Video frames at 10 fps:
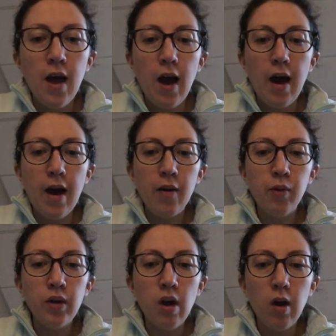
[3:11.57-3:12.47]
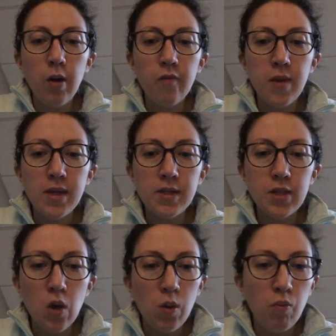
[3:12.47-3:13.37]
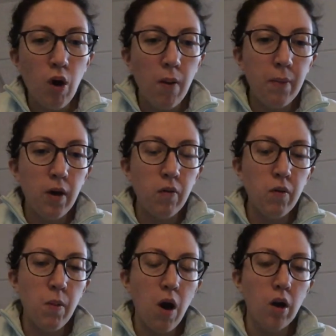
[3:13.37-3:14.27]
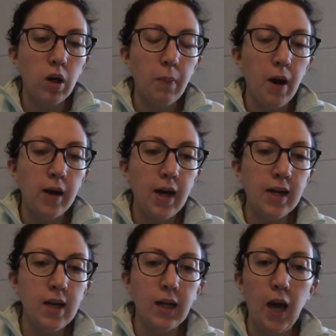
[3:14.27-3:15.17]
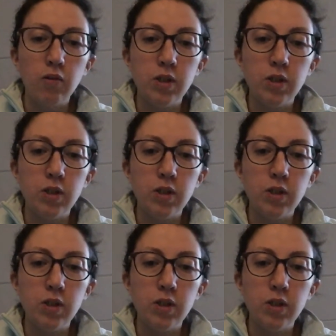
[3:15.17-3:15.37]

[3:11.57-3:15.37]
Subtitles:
I would not have made so improper a remark upon any account,